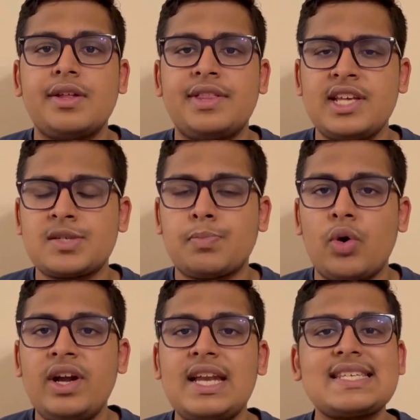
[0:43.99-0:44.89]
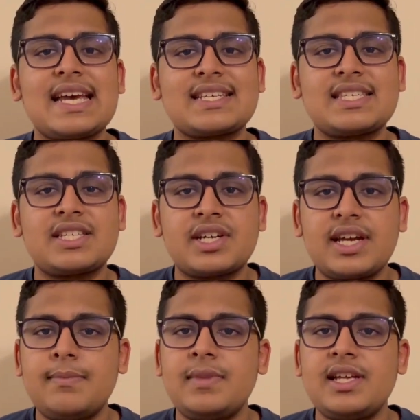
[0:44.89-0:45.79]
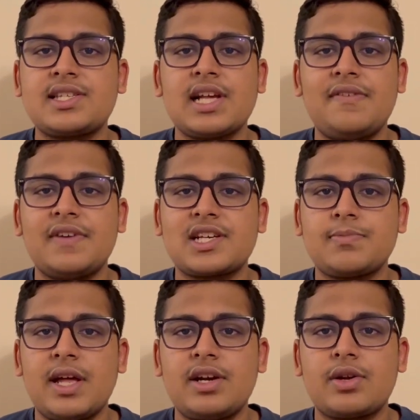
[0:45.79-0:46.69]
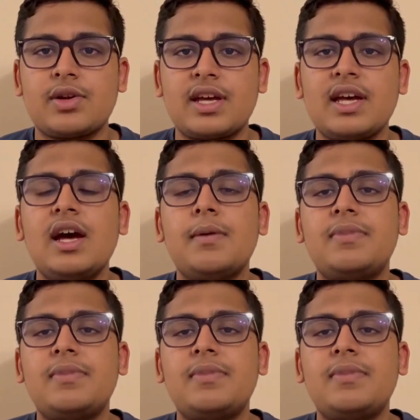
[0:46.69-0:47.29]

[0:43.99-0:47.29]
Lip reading: This point is extremely self-explanatory,